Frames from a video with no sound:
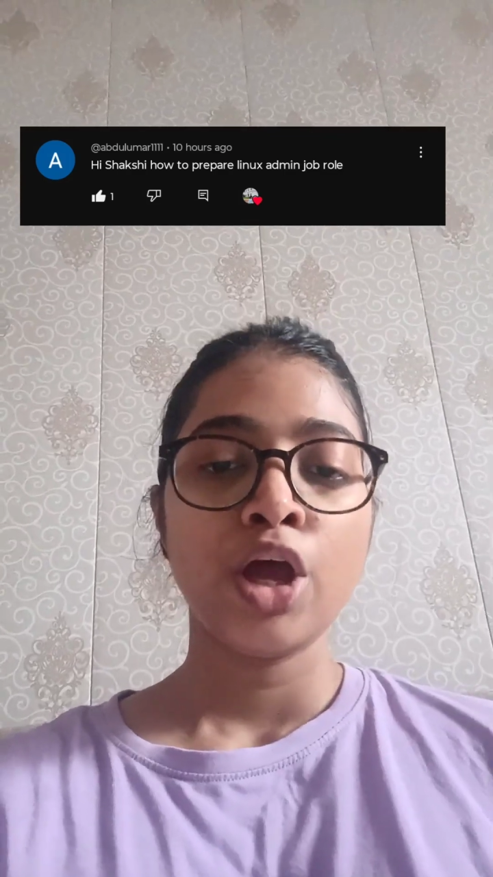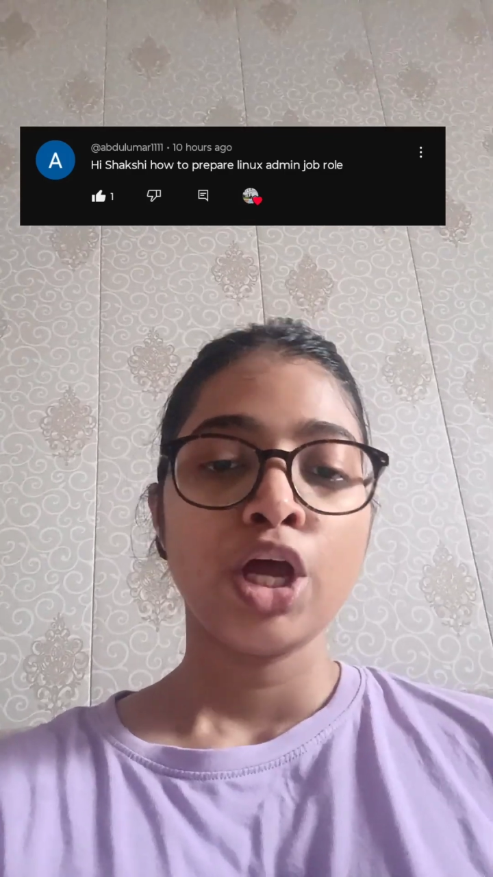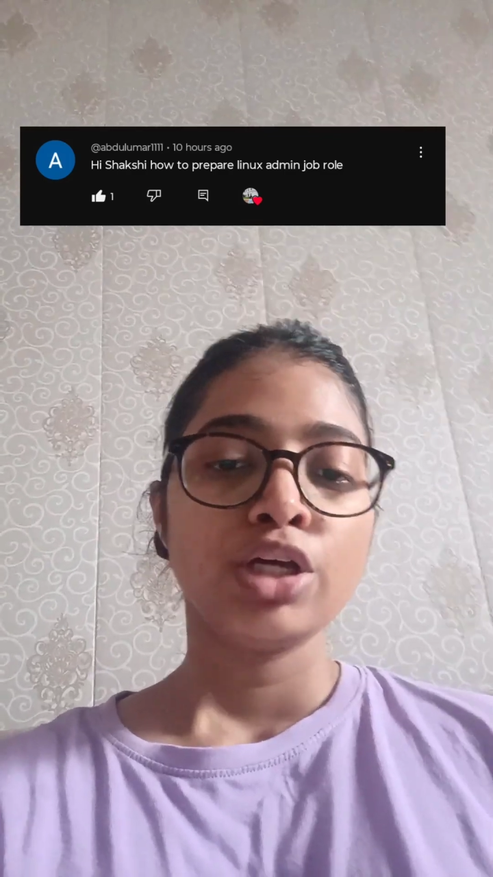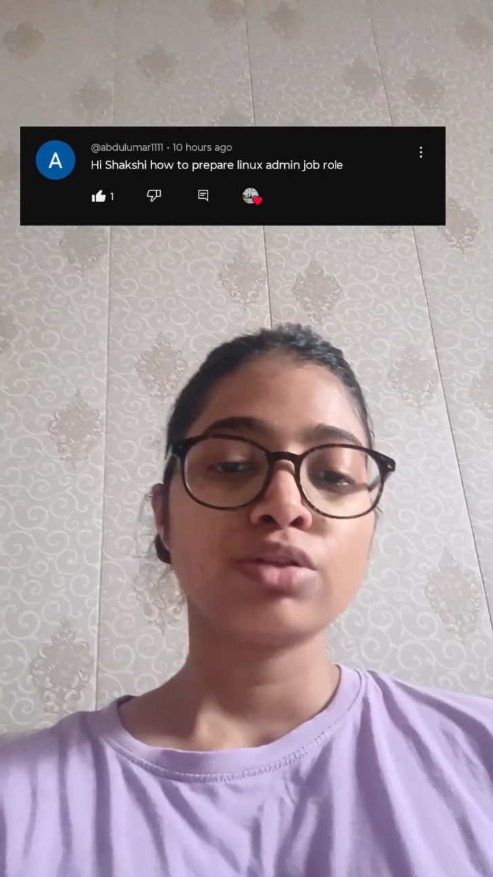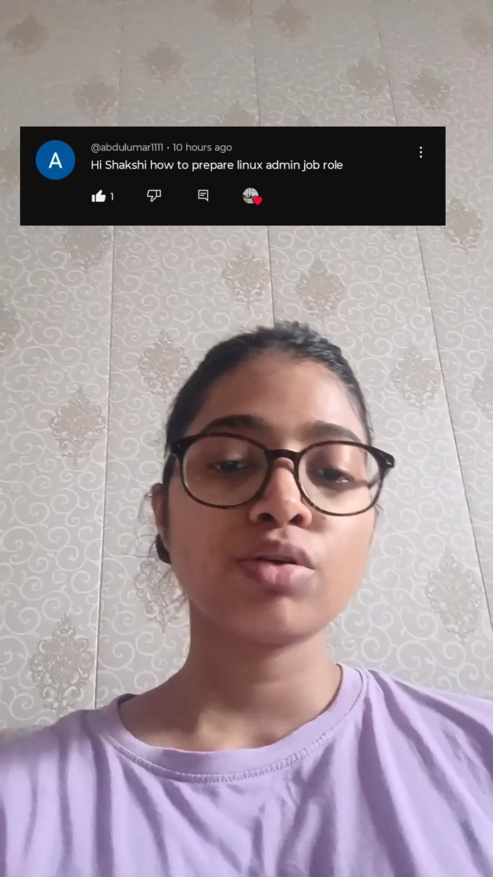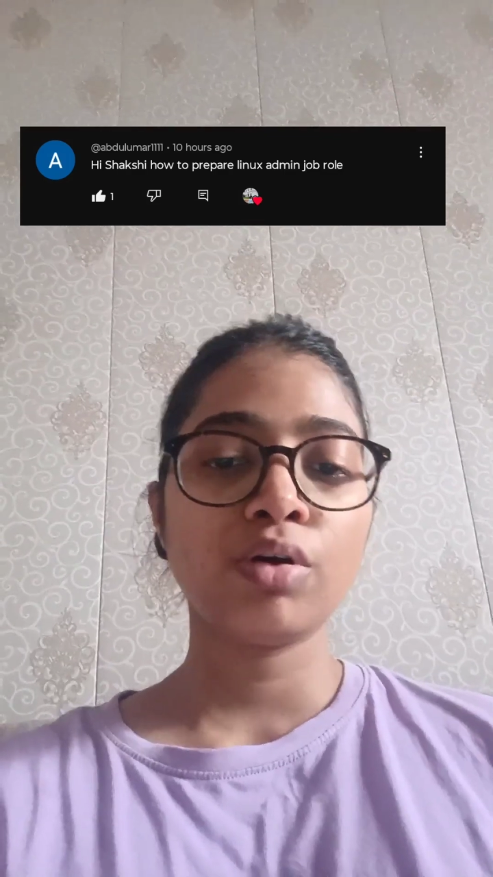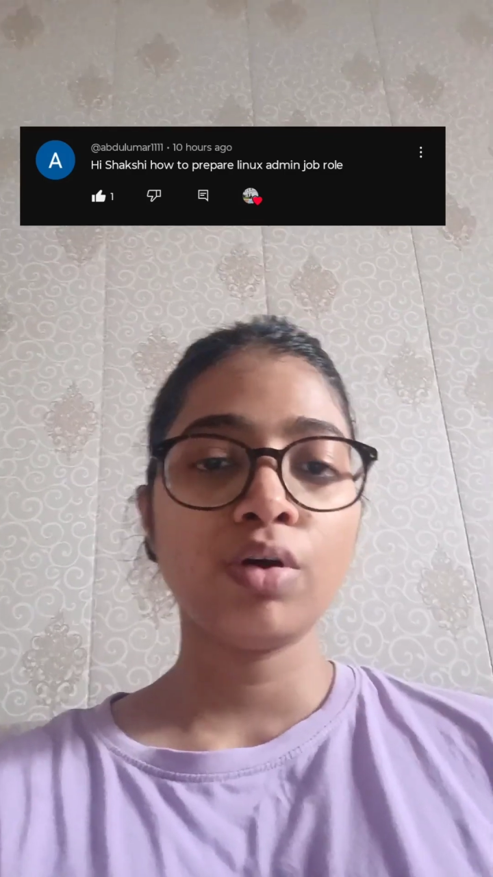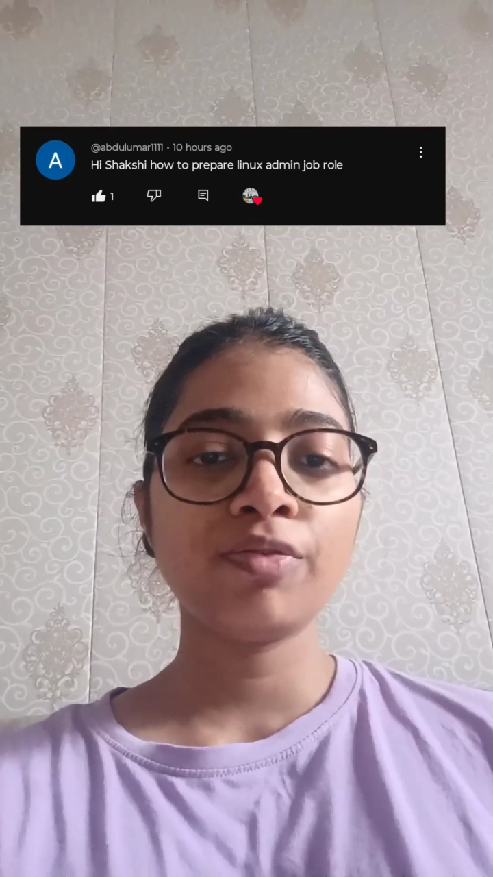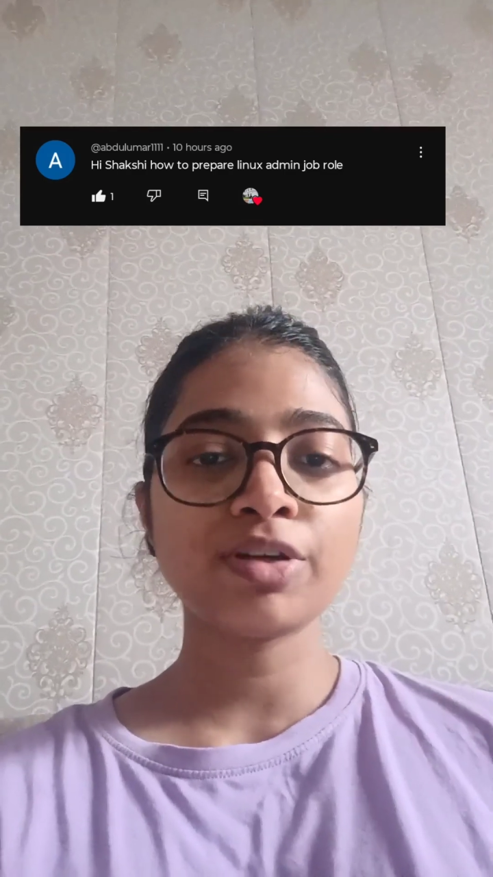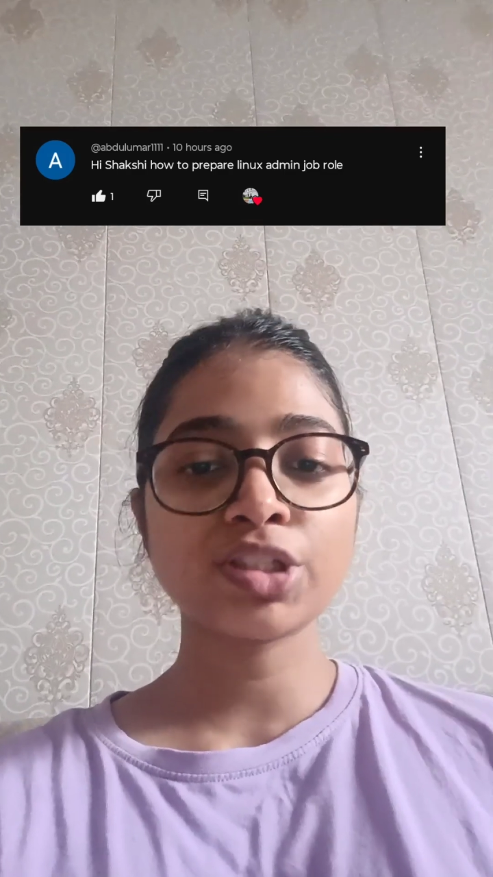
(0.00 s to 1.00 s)
So
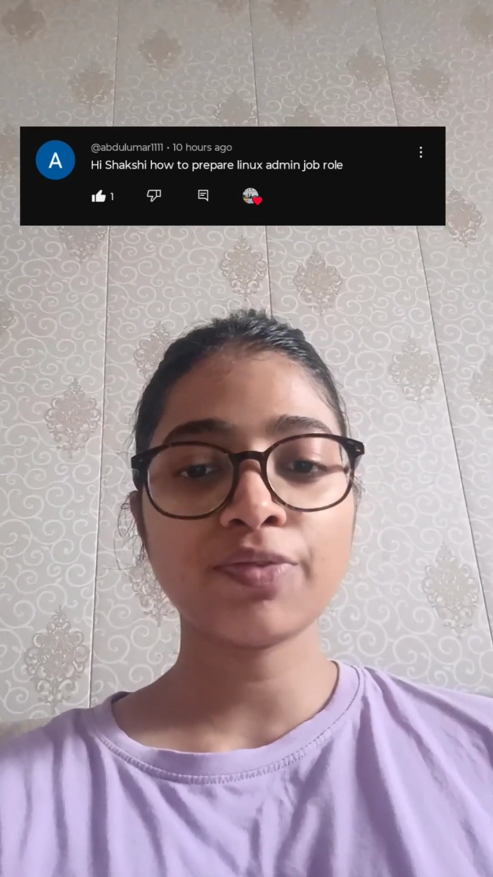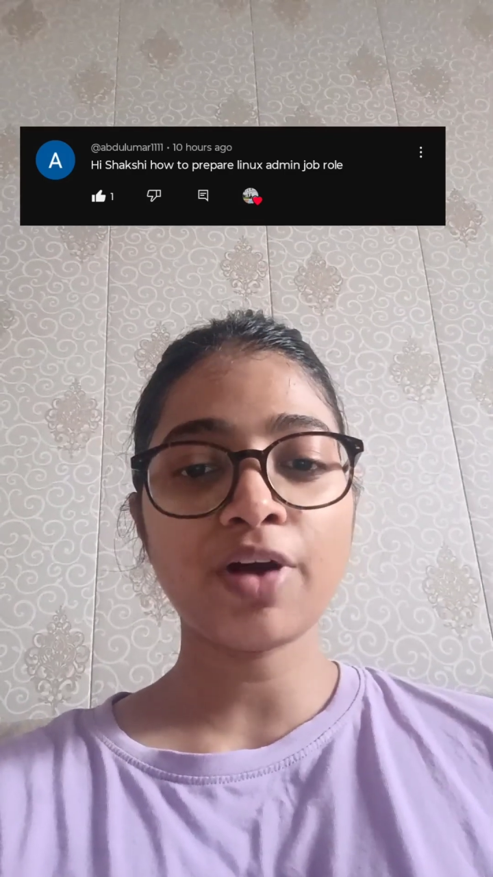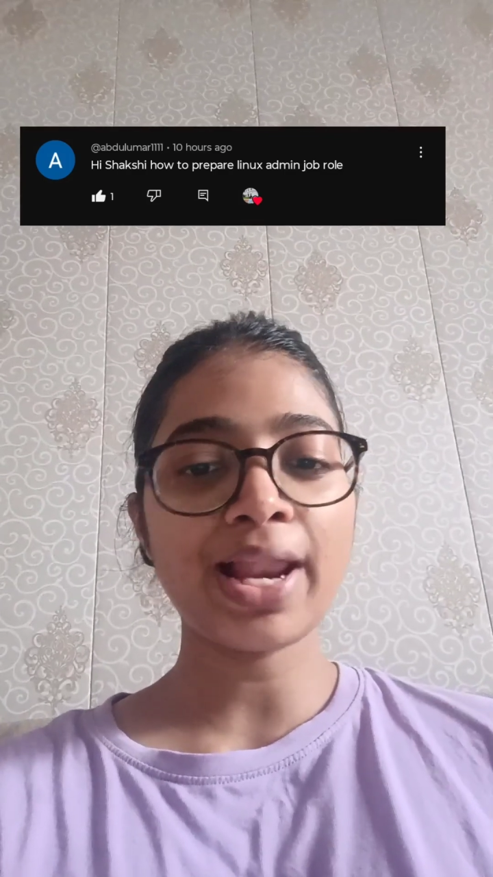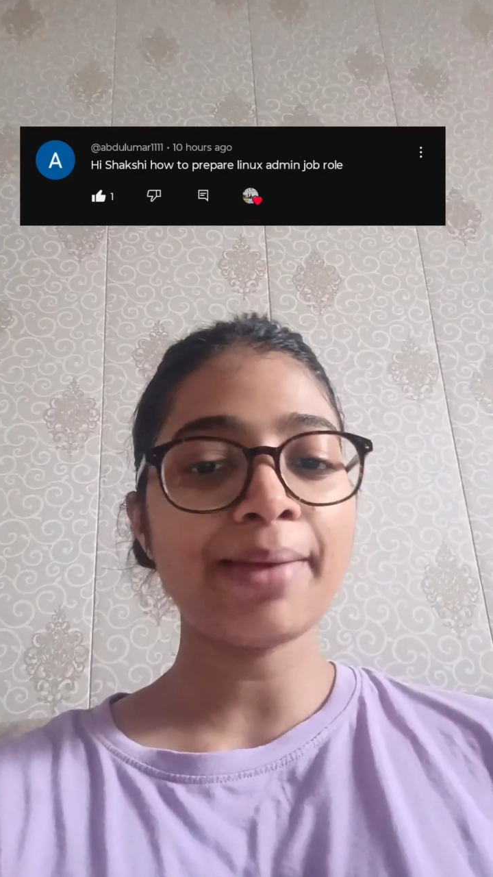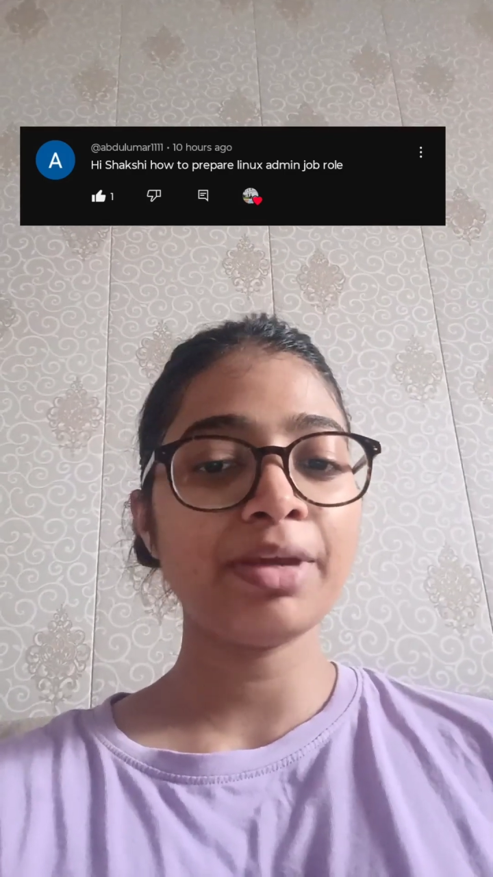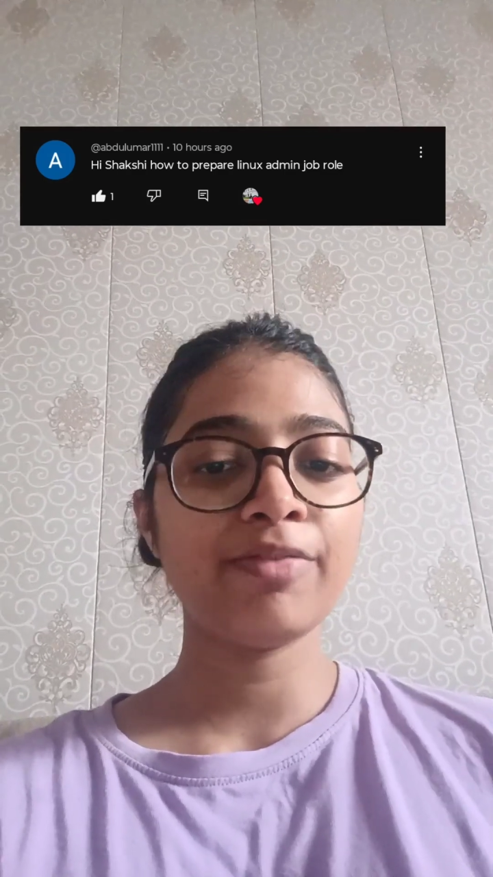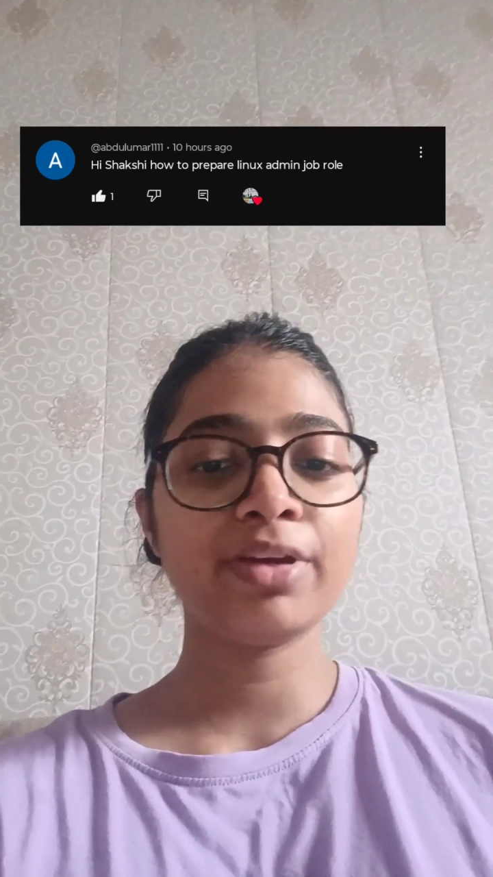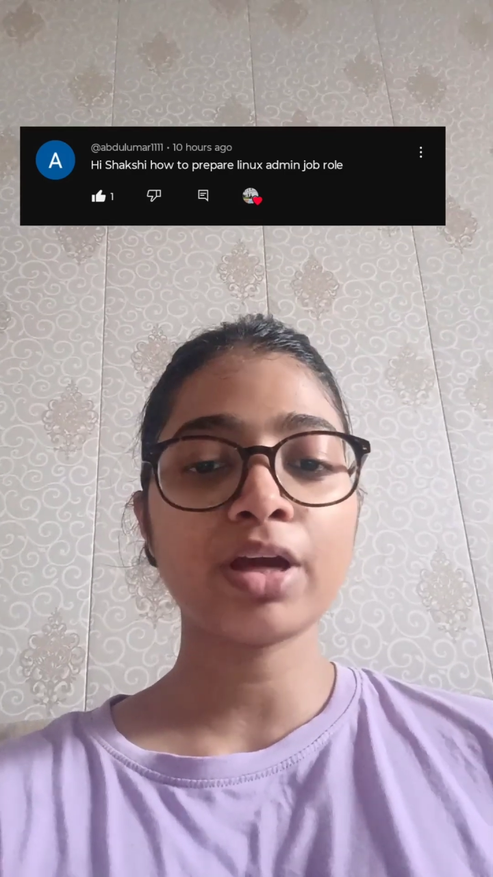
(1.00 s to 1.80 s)
first of all, I'm giving a